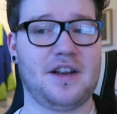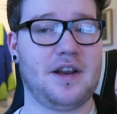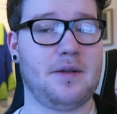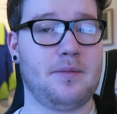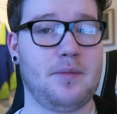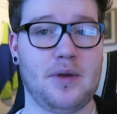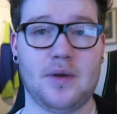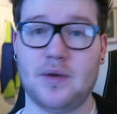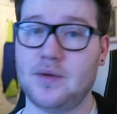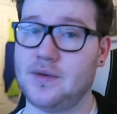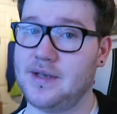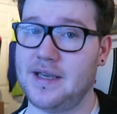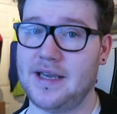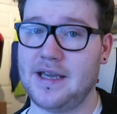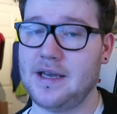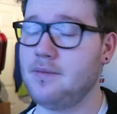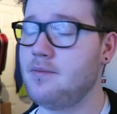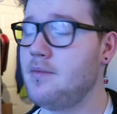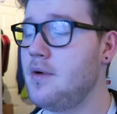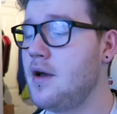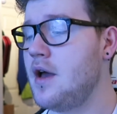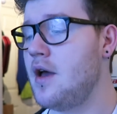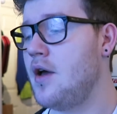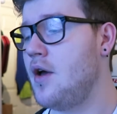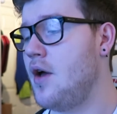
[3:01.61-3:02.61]
in a
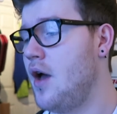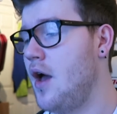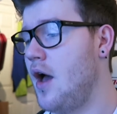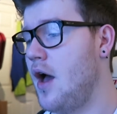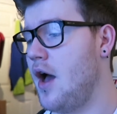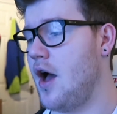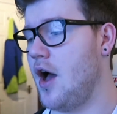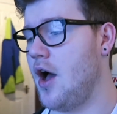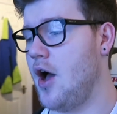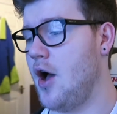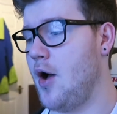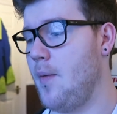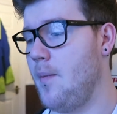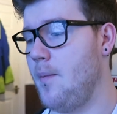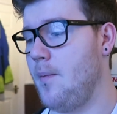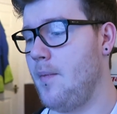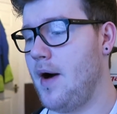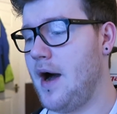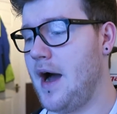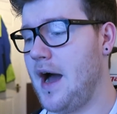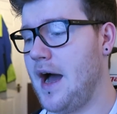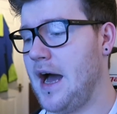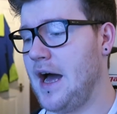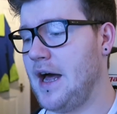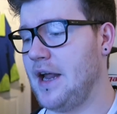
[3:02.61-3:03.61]
museum.
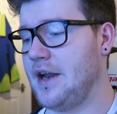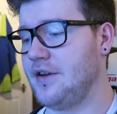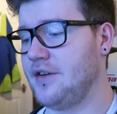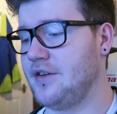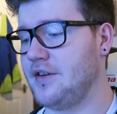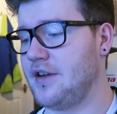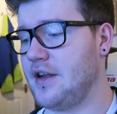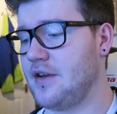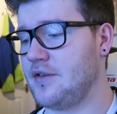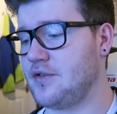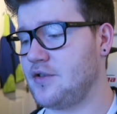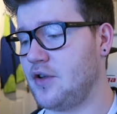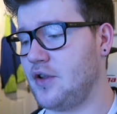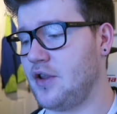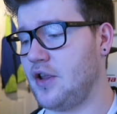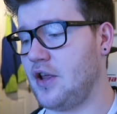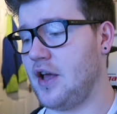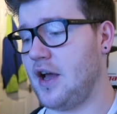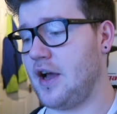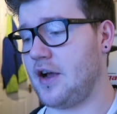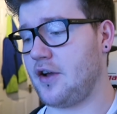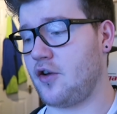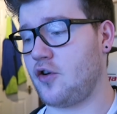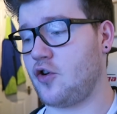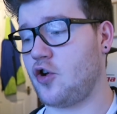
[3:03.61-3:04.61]
And it was only
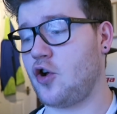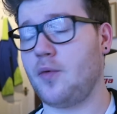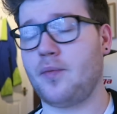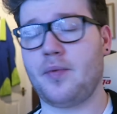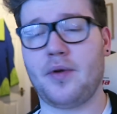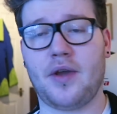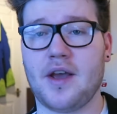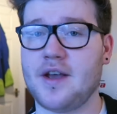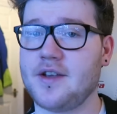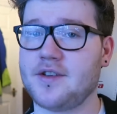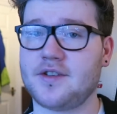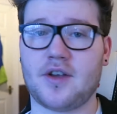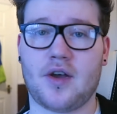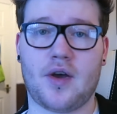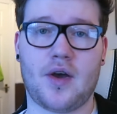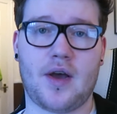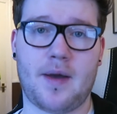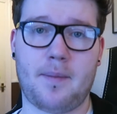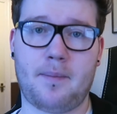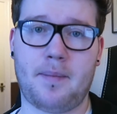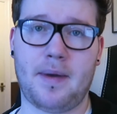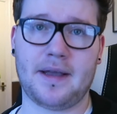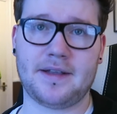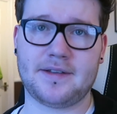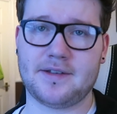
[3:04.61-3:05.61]
like a couple of years ago
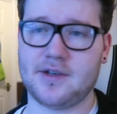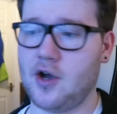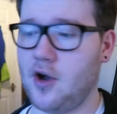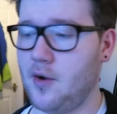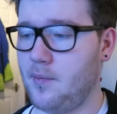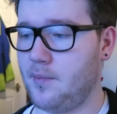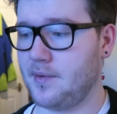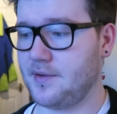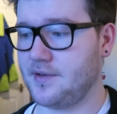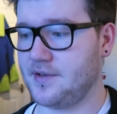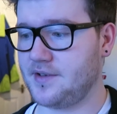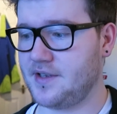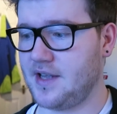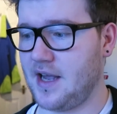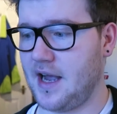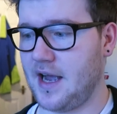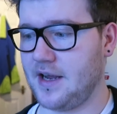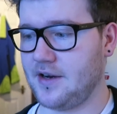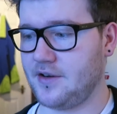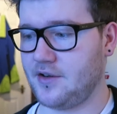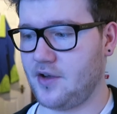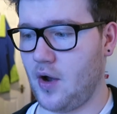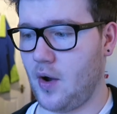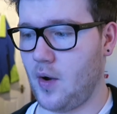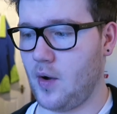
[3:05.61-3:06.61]
I picked it up and
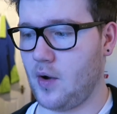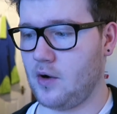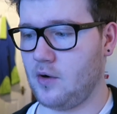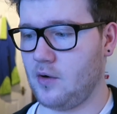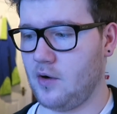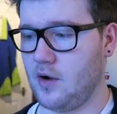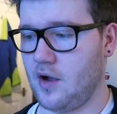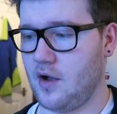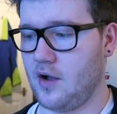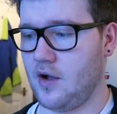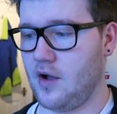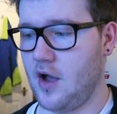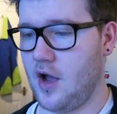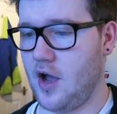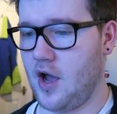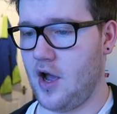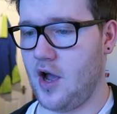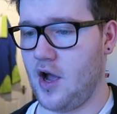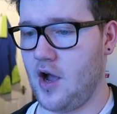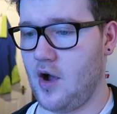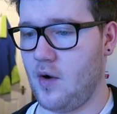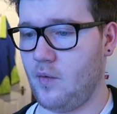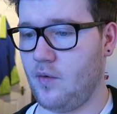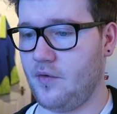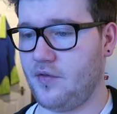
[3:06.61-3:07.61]
started going
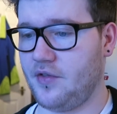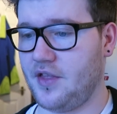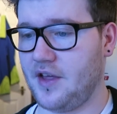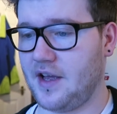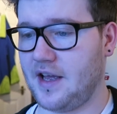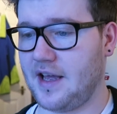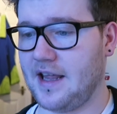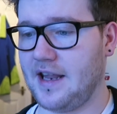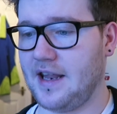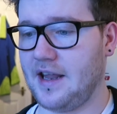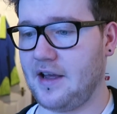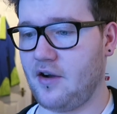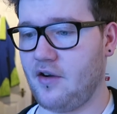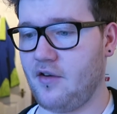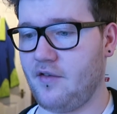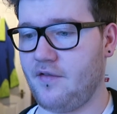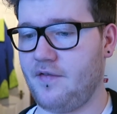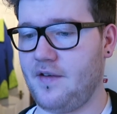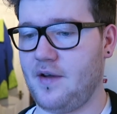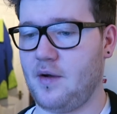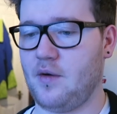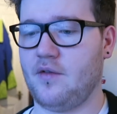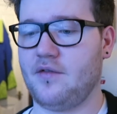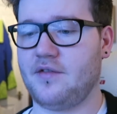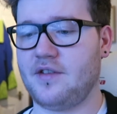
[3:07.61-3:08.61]
with the
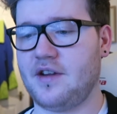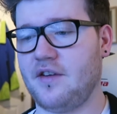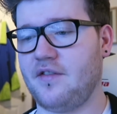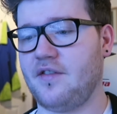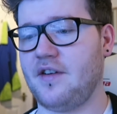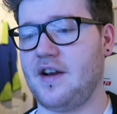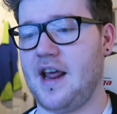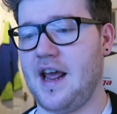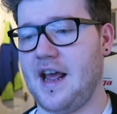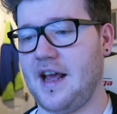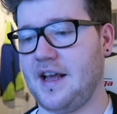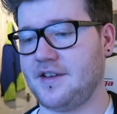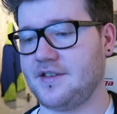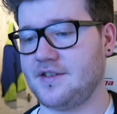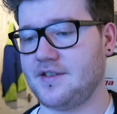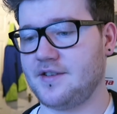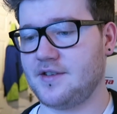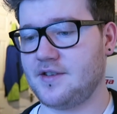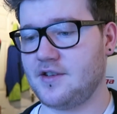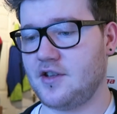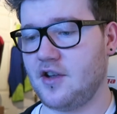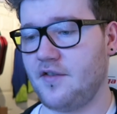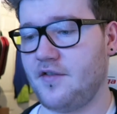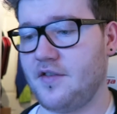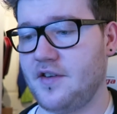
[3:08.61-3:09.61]
calligraphy with different inks
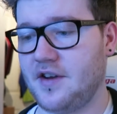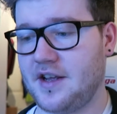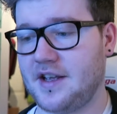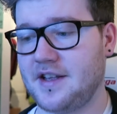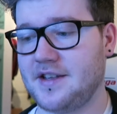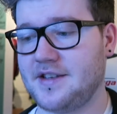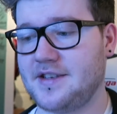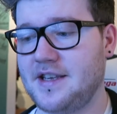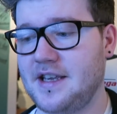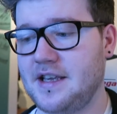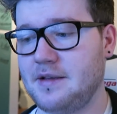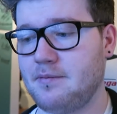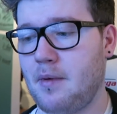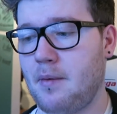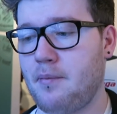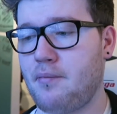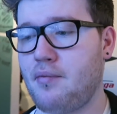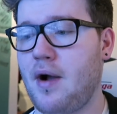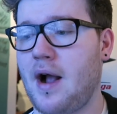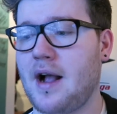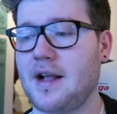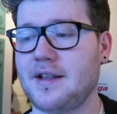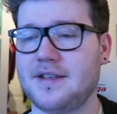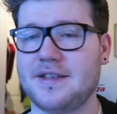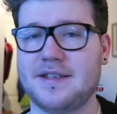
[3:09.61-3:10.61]
and stuff. And you can see my
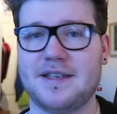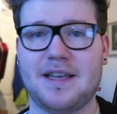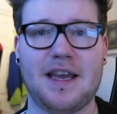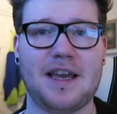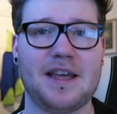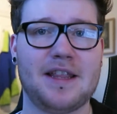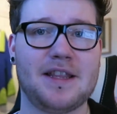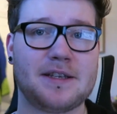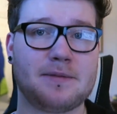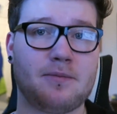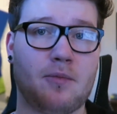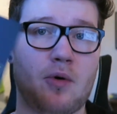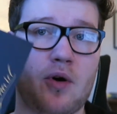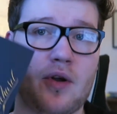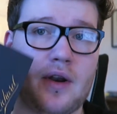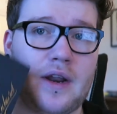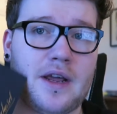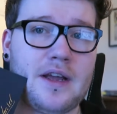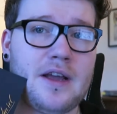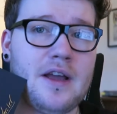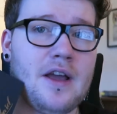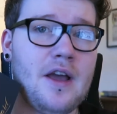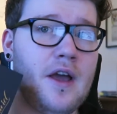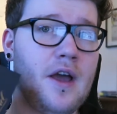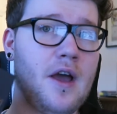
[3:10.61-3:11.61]
practice here this
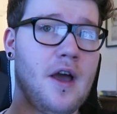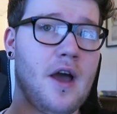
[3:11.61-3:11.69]
morning,